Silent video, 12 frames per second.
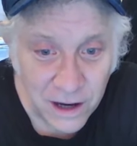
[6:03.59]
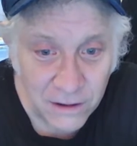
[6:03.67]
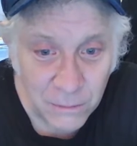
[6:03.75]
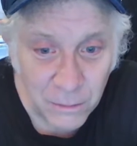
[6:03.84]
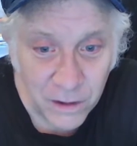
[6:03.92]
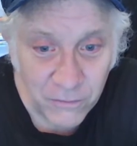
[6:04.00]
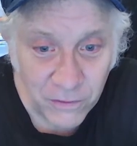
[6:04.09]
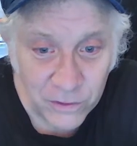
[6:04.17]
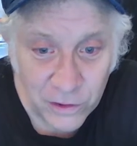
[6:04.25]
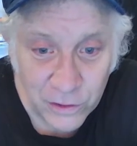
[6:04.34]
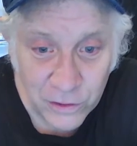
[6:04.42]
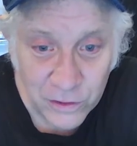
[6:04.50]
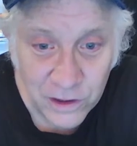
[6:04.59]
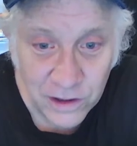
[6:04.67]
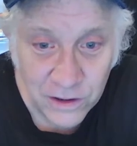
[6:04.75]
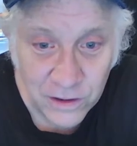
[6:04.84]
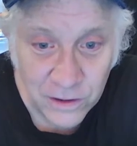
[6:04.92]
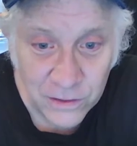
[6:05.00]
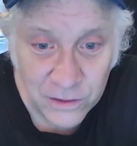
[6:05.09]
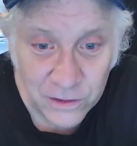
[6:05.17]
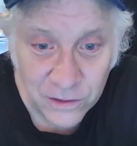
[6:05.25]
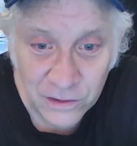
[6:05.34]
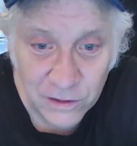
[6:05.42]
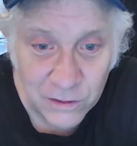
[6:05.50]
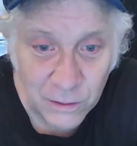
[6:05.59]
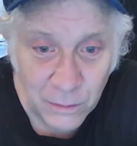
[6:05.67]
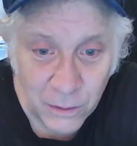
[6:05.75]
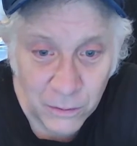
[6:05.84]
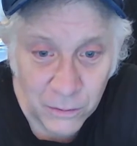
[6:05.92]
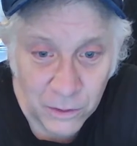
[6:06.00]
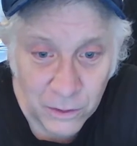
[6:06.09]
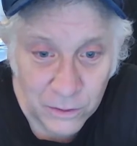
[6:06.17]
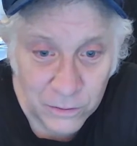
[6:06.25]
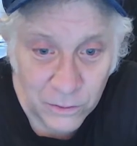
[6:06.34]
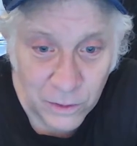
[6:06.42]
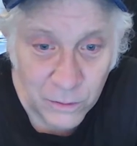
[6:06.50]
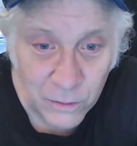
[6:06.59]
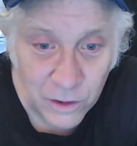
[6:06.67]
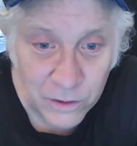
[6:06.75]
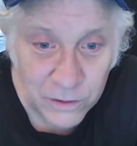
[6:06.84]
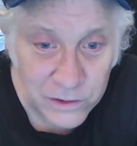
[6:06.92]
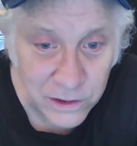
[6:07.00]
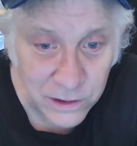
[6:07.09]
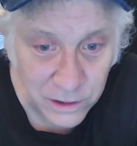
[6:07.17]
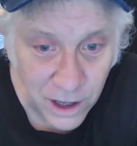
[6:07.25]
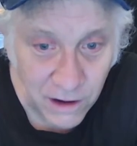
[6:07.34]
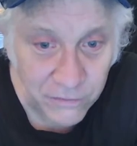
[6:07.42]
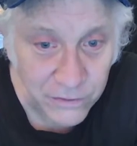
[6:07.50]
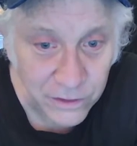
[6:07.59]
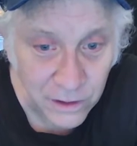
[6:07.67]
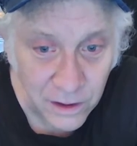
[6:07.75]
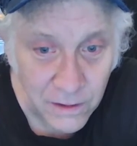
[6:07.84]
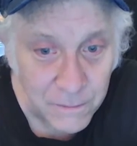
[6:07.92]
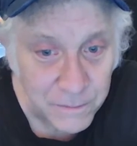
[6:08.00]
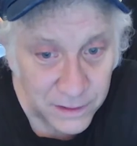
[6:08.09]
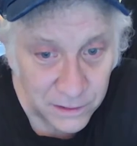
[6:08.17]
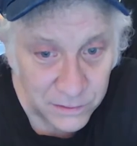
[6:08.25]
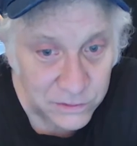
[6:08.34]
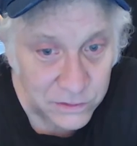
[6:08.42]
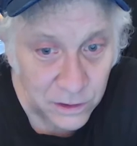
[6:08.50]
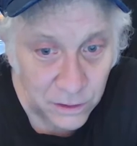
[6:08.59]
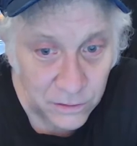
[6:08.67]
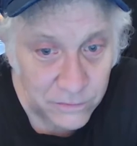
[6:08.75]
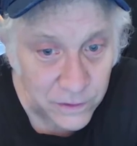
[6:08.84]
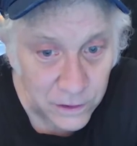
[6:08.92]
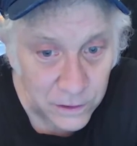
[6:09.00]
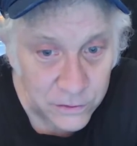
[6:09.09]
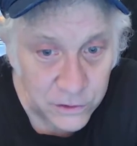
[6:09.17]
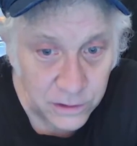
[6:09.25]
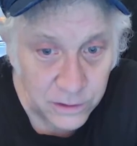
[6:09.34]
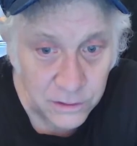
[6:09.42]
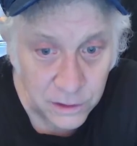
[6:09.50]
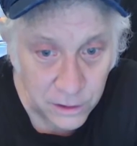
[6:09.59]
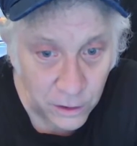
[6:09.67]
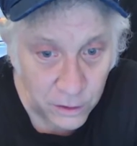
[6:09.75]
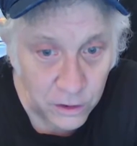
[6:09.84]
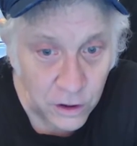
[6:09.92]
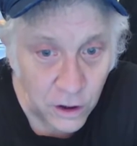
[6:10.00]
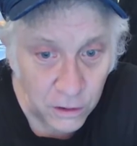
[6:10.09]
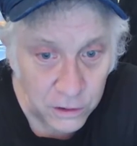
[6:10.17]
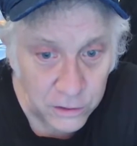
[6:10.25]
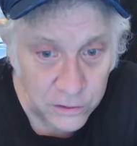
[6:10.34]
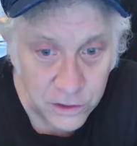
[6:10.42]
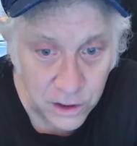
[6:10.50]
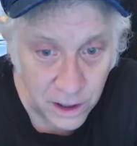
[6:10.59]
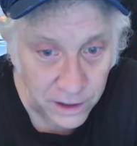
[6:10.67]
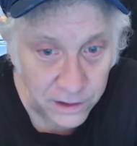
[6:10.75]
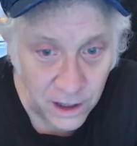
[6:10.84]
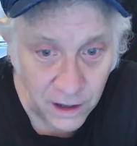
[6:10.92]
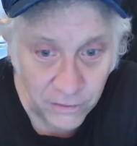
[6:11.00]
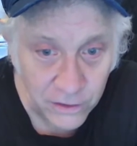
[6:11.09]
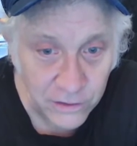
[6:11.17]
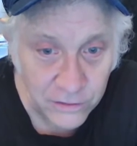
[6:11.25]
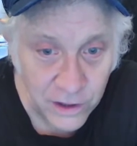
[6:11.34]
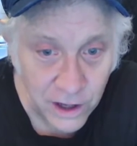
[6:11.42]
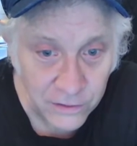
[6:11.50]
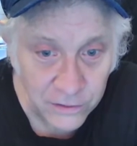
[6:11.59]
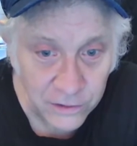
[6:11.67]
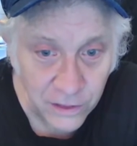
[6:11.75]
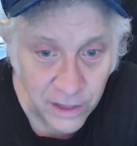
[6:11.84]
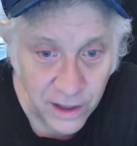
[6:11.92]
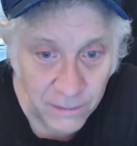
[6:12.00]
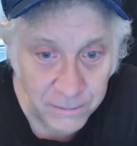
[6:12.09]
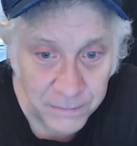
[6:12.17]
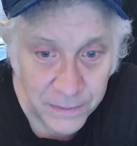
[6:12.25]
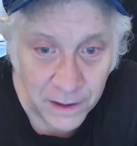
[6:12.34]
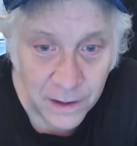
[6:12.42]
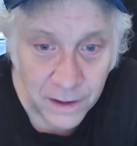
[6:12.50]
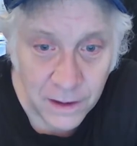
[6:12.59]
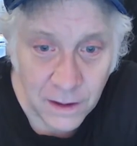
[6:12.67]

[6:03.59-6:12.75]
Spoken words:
She dated me for 2 years, and as intimate as we were, she left still a virgin to go to college. I never contested that.